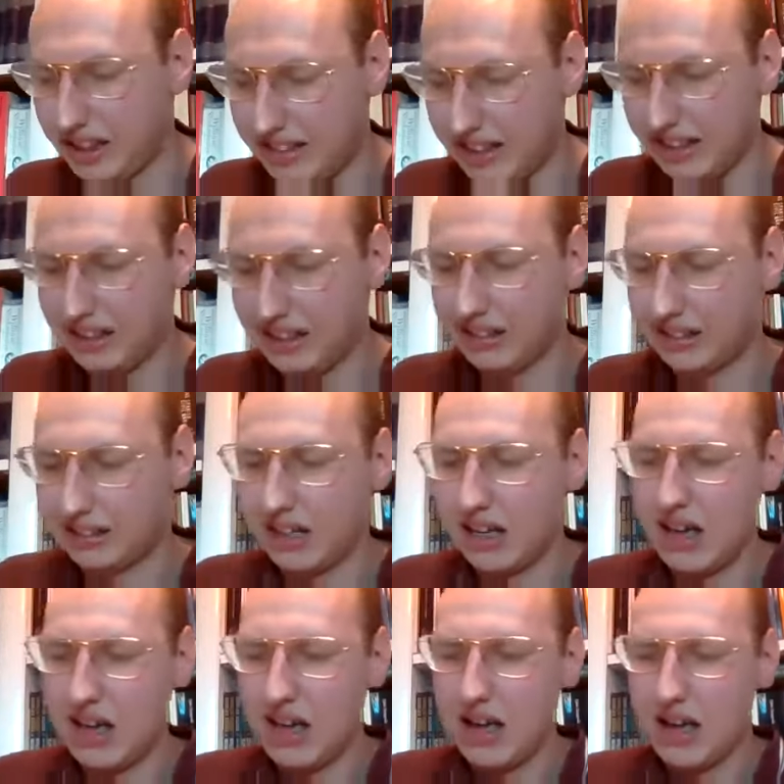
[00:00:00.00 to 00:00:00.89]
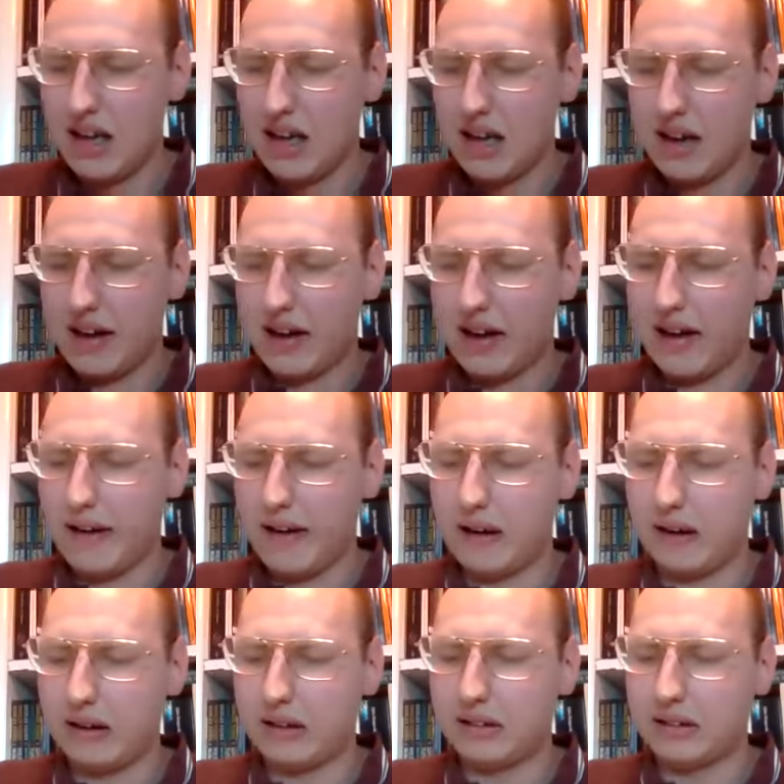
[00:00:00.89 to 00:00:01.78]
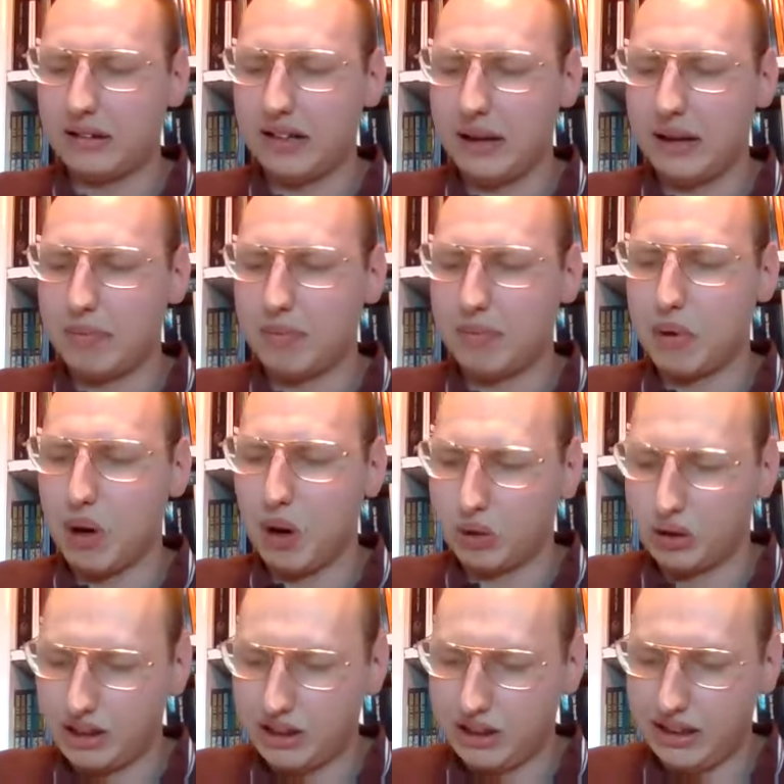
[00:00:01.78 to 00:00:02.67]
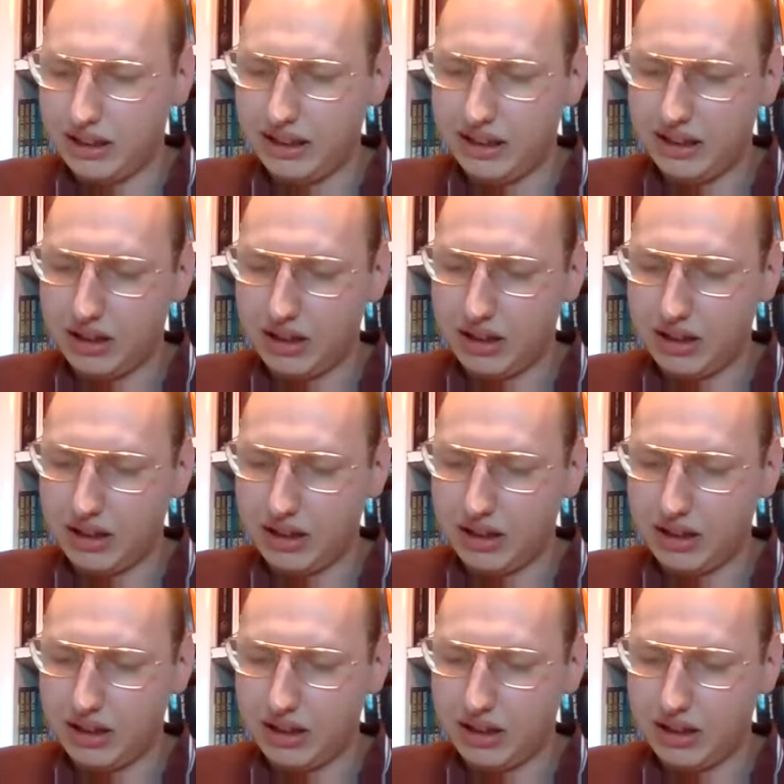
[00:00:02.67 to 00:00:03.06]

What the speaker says: I think they mostly